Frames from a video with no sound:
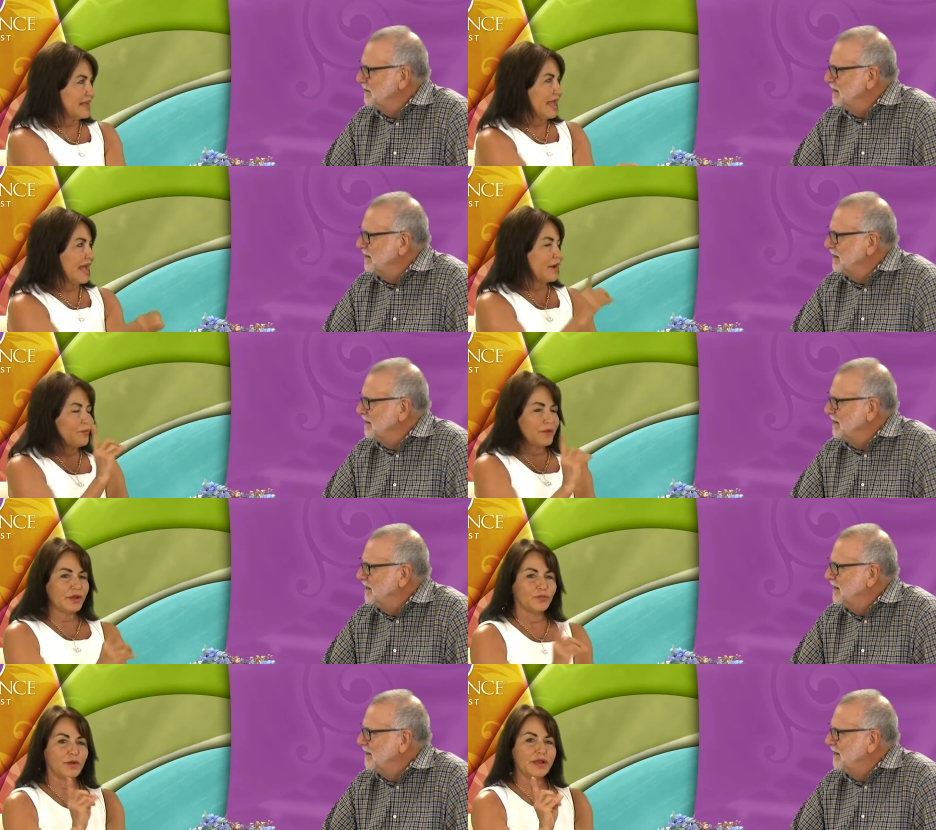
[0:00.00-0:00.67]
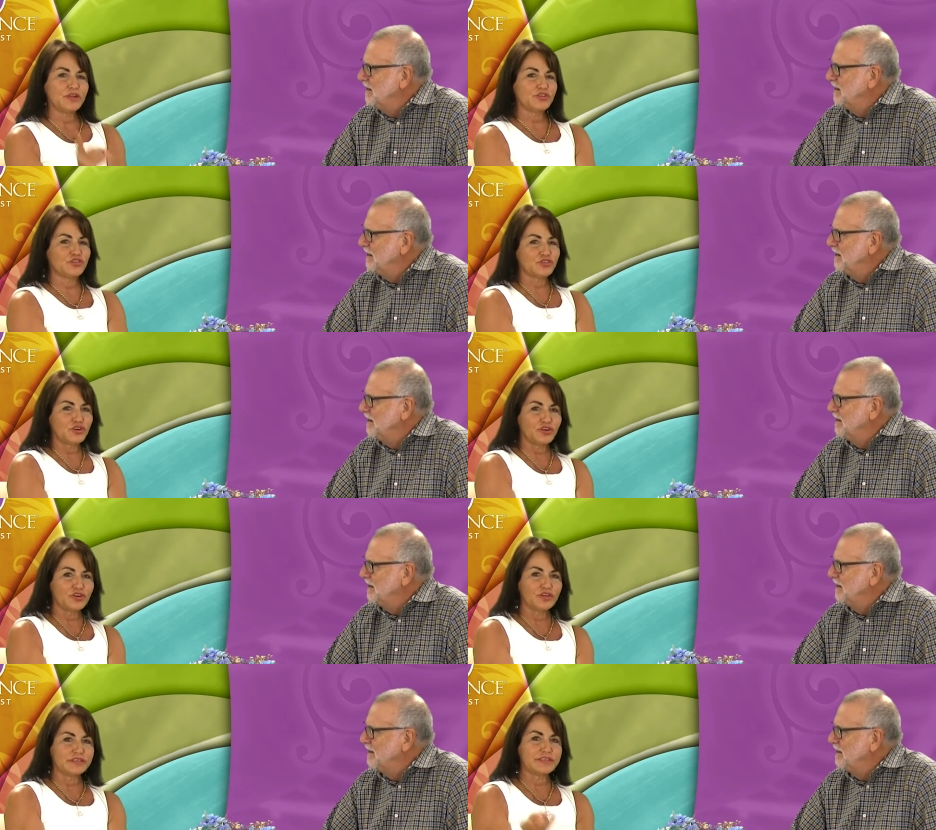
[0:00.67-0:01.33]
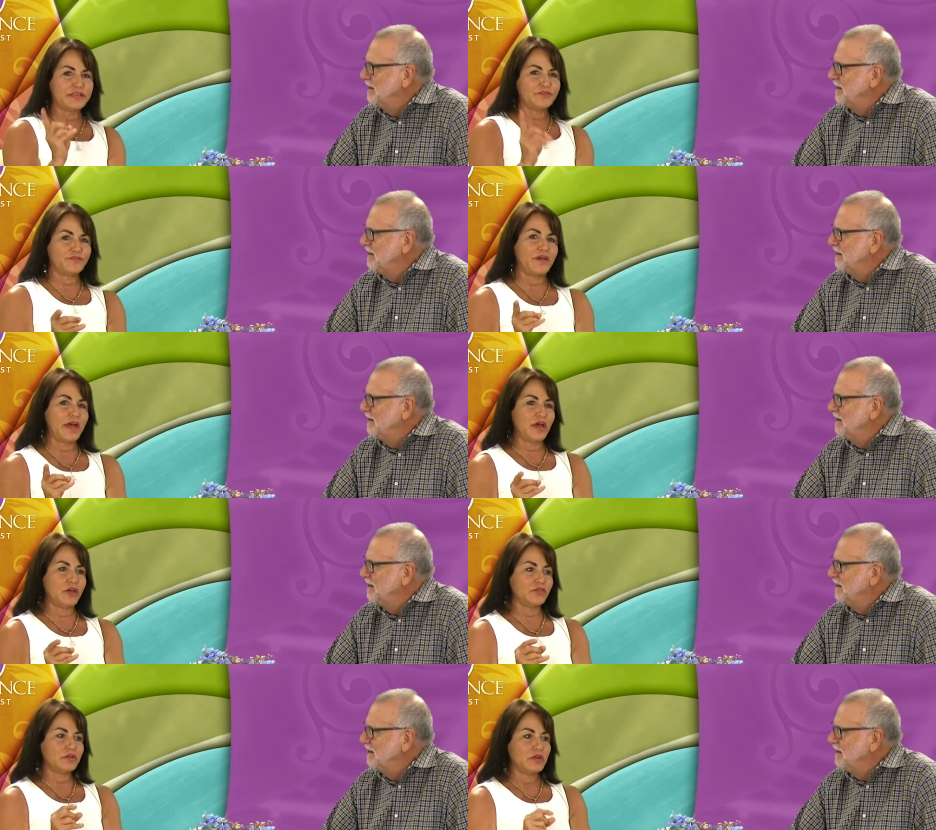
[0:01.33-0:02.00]
Speaker 1: And when he read his journals, he
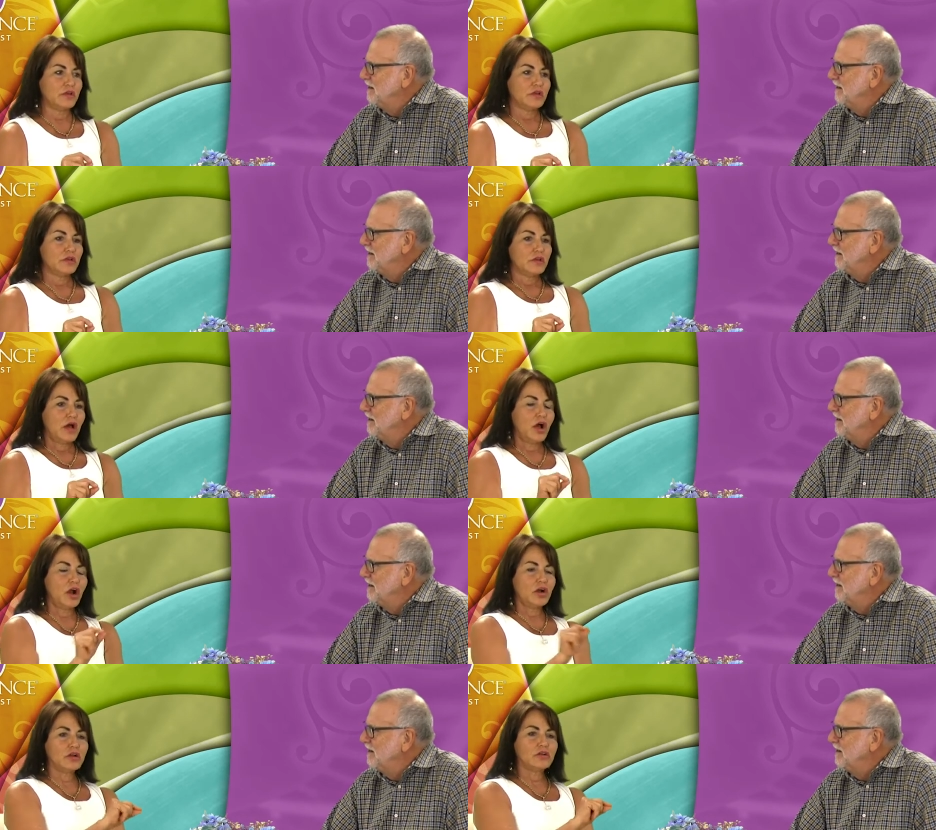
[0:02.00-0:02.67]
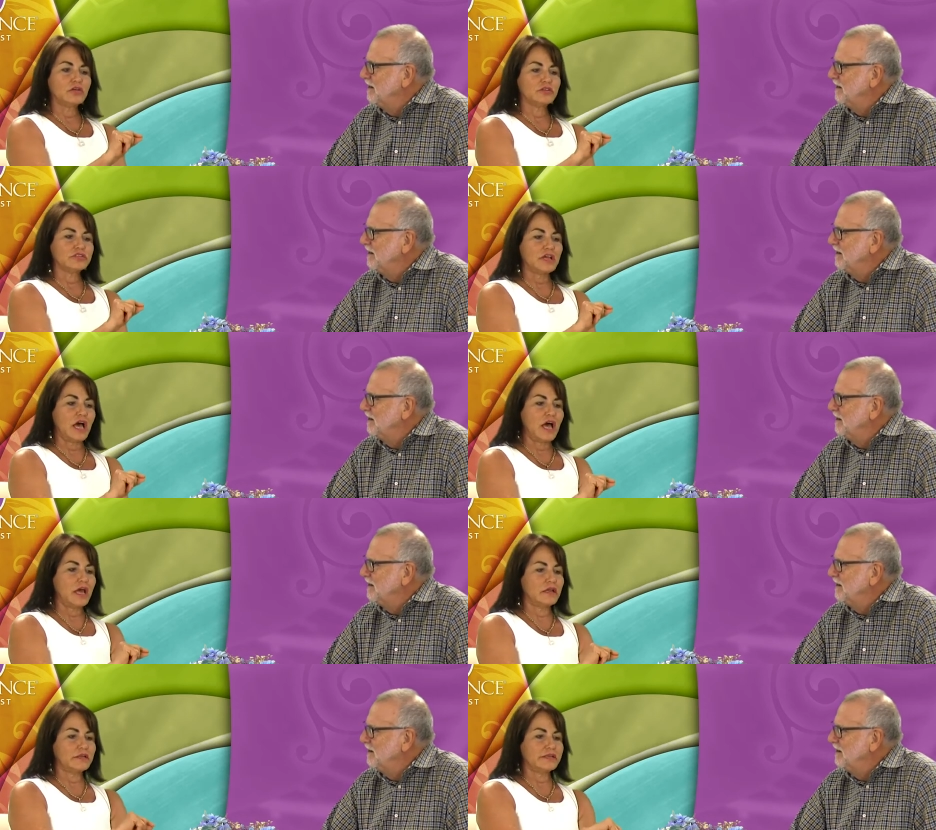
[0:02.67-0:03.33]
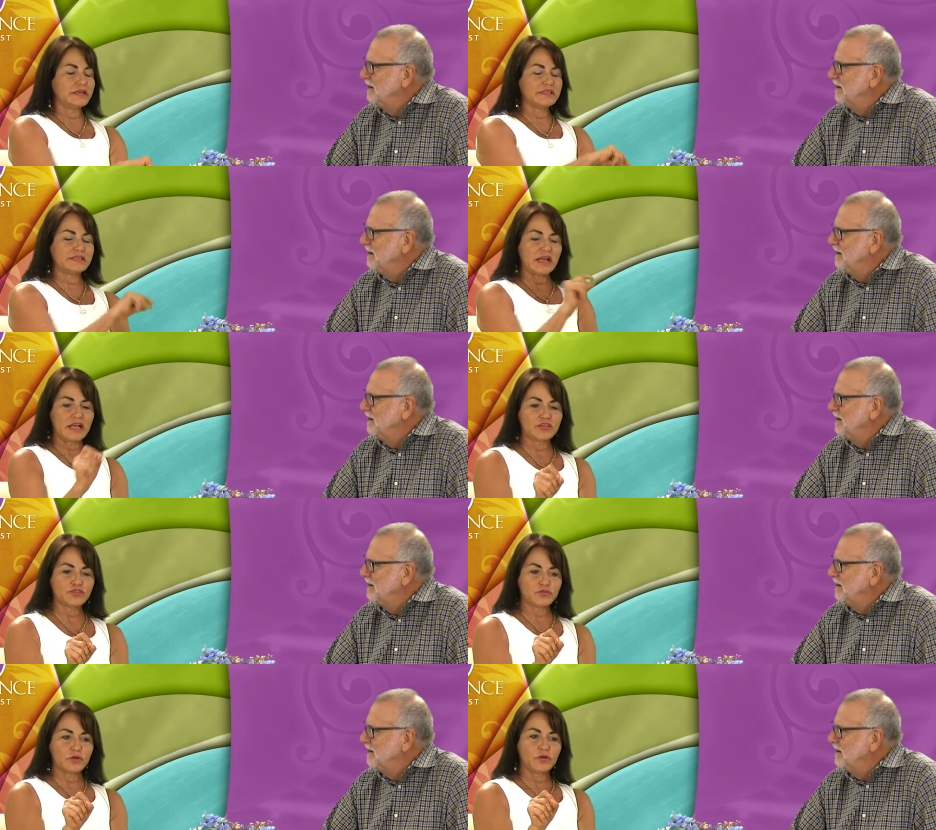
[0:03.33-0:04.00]
found articles on
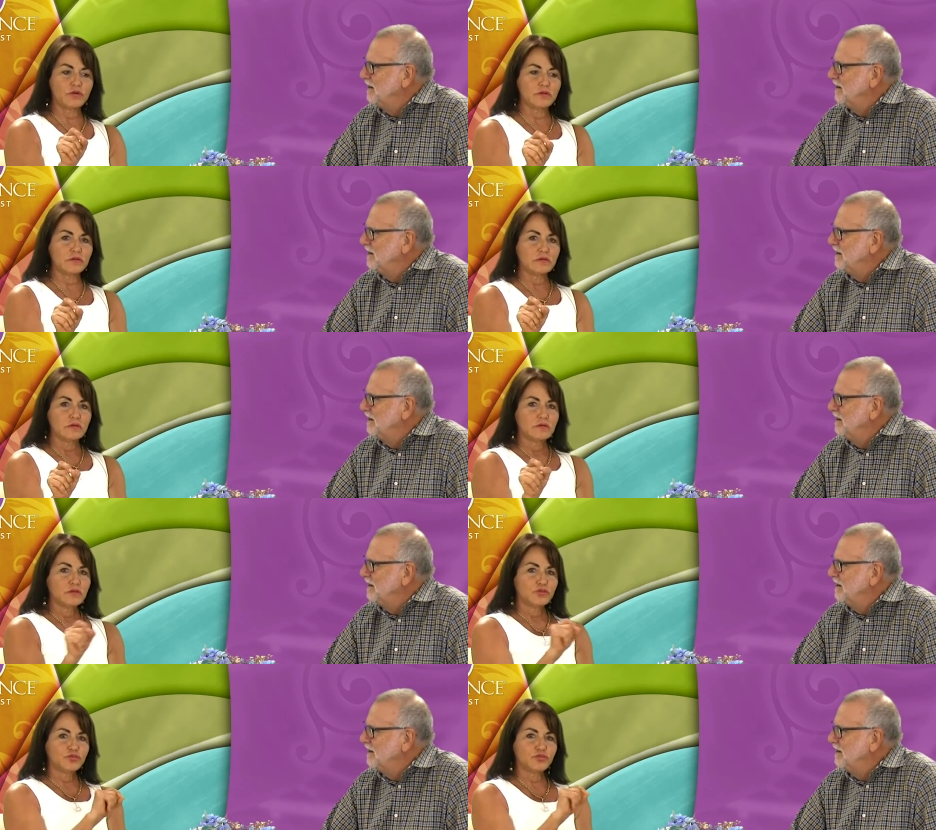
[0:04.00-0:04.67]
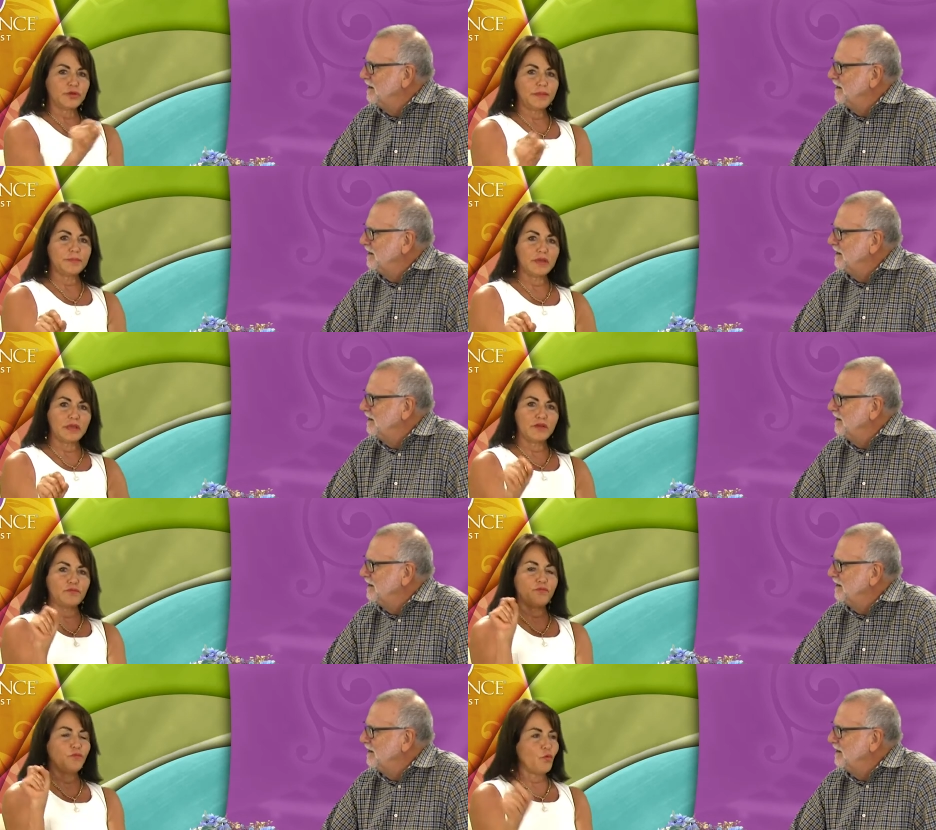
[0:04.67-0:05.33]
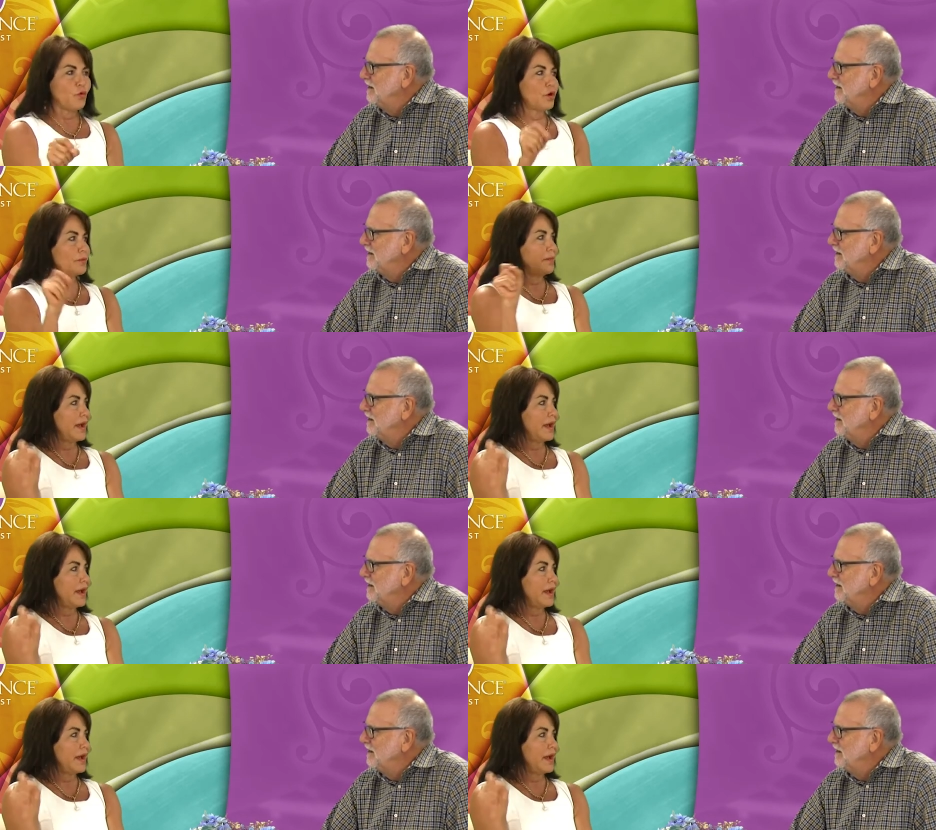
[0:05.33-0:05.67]
testosterone treatment for